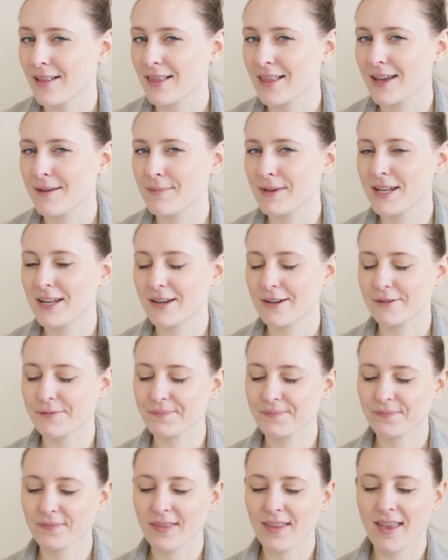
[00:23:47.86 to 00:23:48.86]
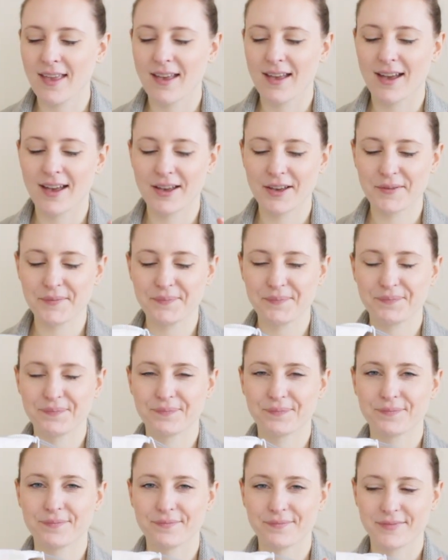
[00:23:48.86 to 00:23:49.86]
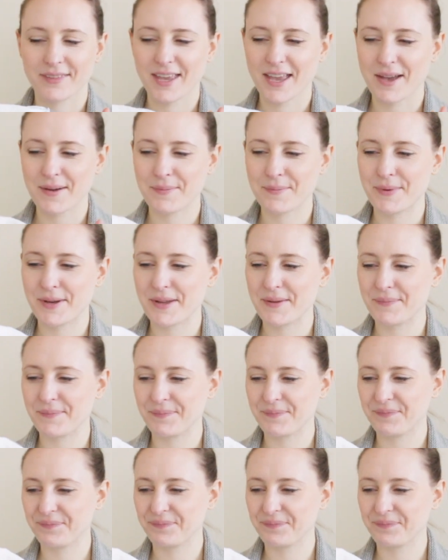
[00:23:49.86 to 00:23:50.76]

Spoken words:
Let me know. Yeah, but